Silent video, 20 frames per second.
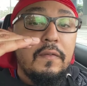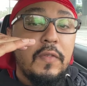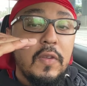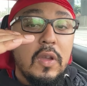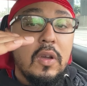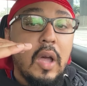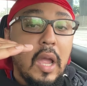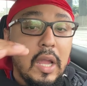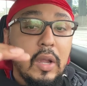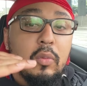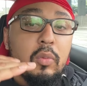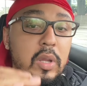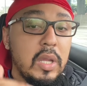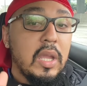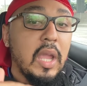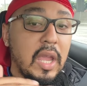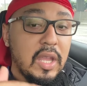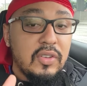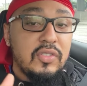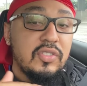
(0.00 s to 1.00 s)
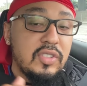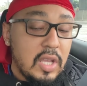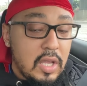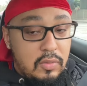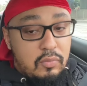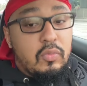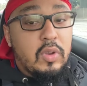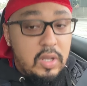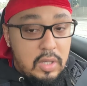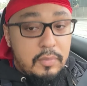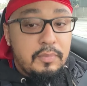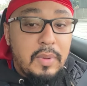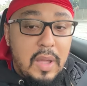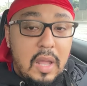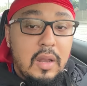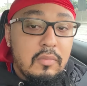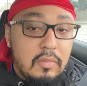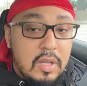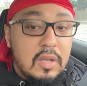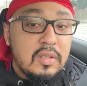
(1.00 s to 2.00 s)
feel like we ain't shit. We the
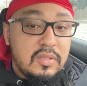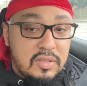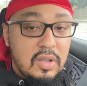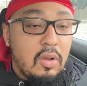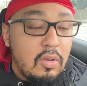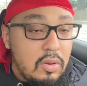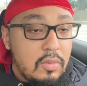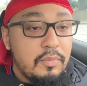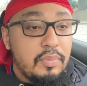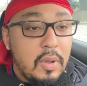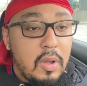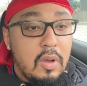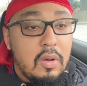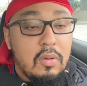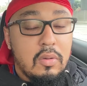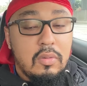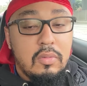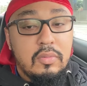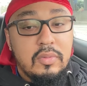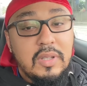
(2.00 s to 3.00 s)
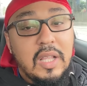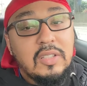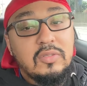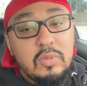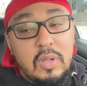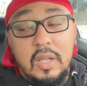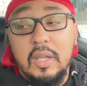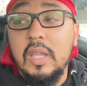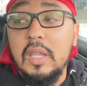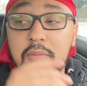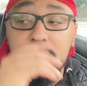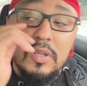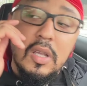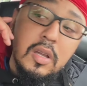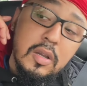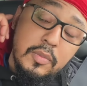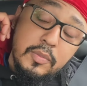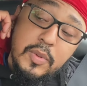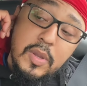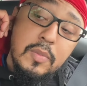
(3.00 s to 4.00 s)
bottom of the totem pole. That's why I keep
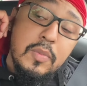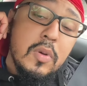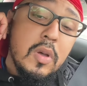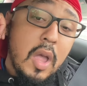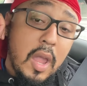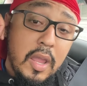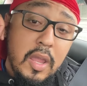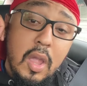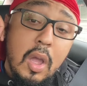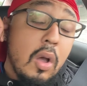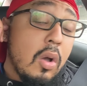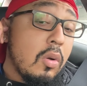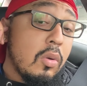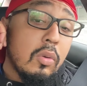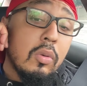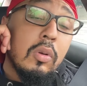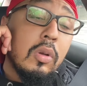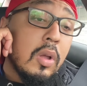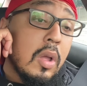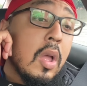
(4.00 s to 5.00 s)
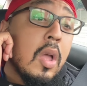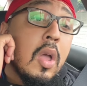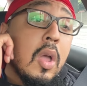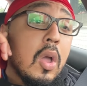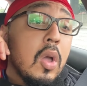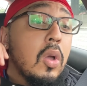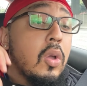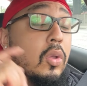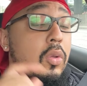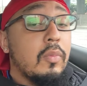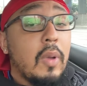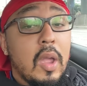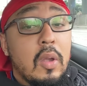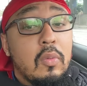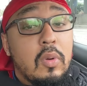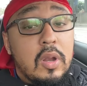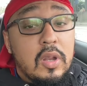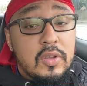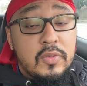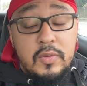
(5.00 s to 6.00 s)
telling people like, yo, you might
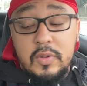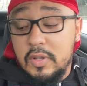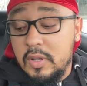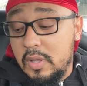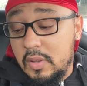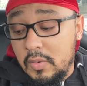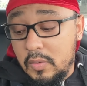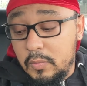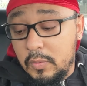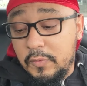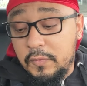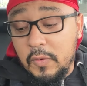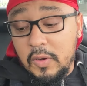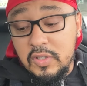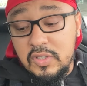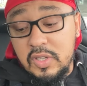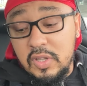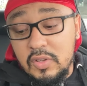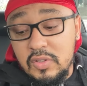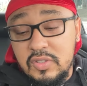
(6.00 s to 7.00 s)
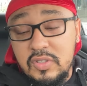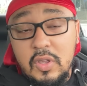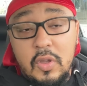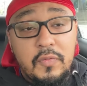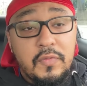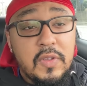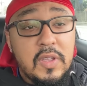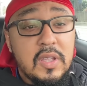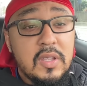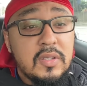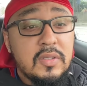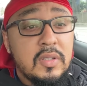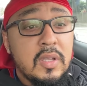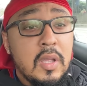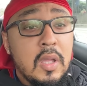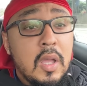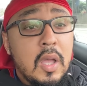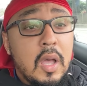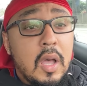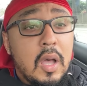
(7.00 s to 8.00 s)
want to uh, refer to yourself as
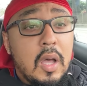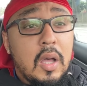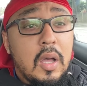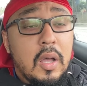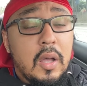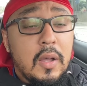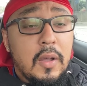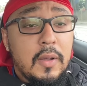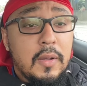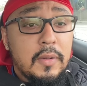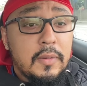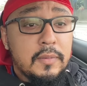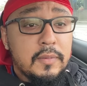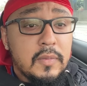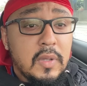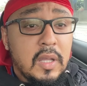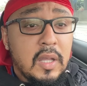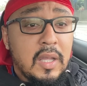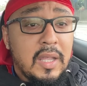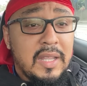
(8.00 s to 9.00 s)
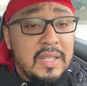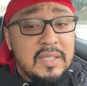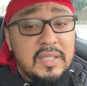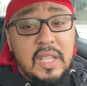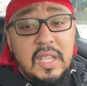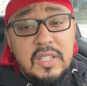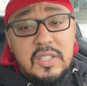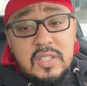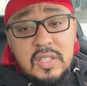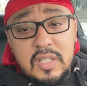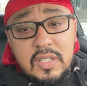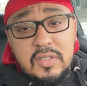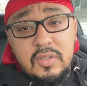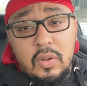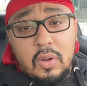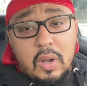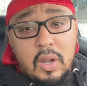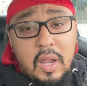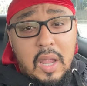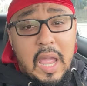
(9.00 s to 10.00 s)
uh, indigenous
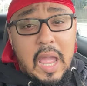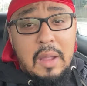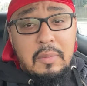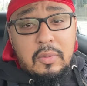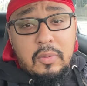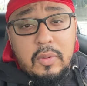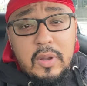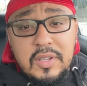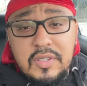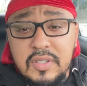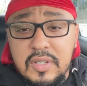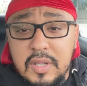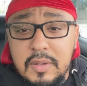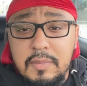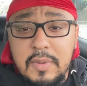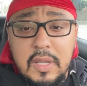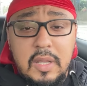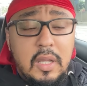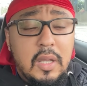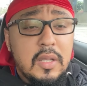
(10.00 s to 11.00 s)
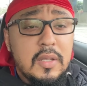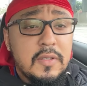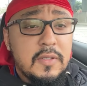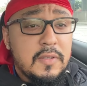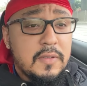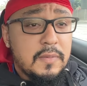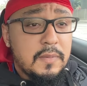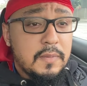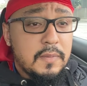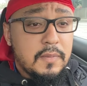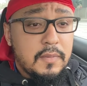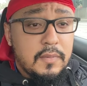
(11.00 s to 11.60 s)
or aborigine because